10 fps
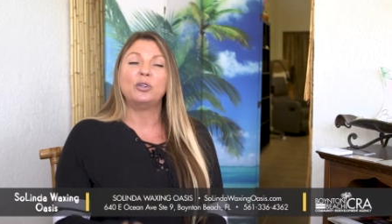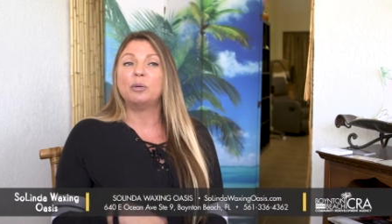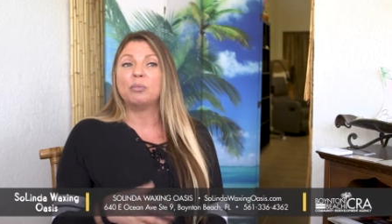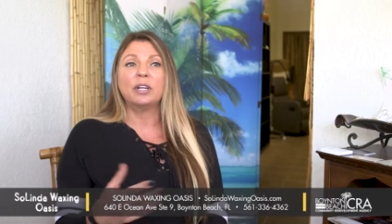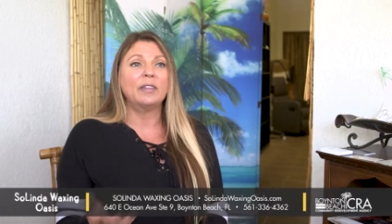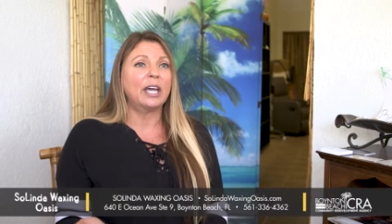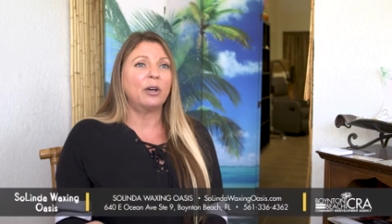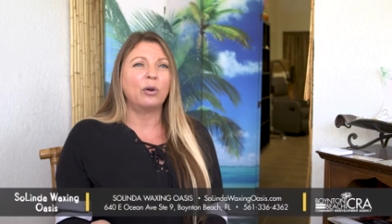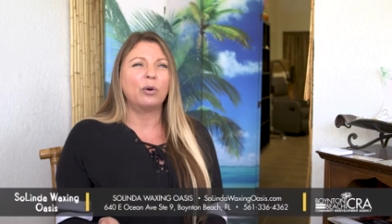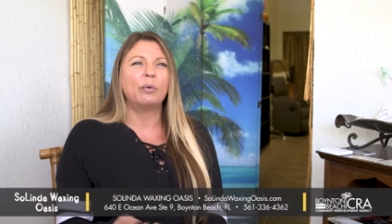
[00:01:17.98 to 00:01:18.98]
you can bring that
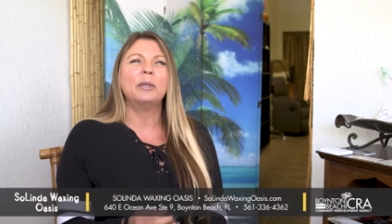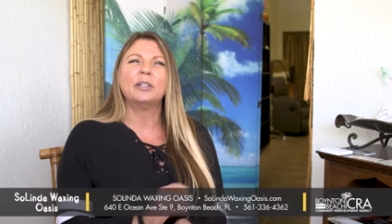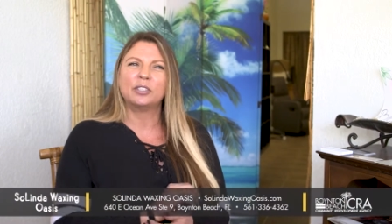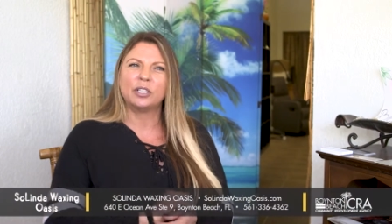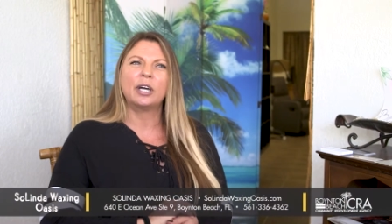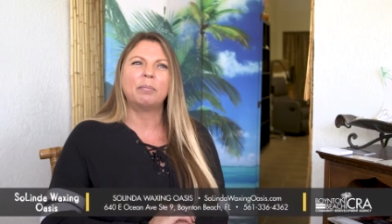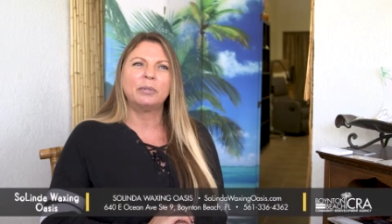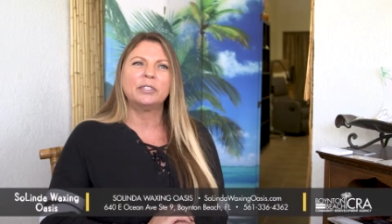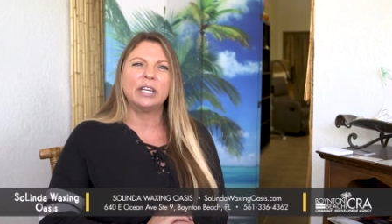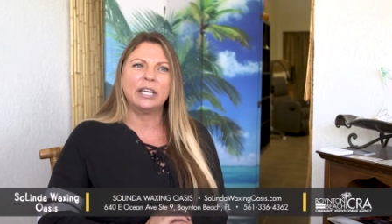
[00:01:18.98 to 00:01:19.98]
home and there's a
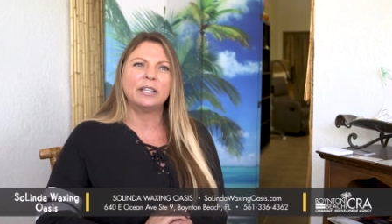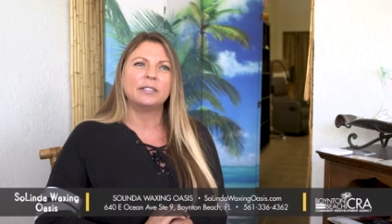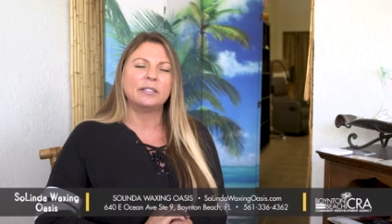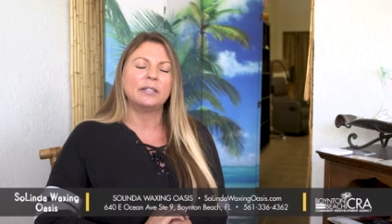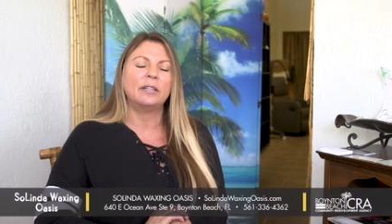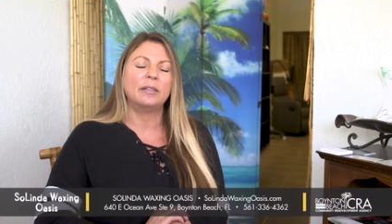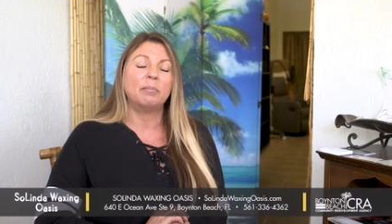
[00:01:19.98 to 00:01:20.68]
couple tans in the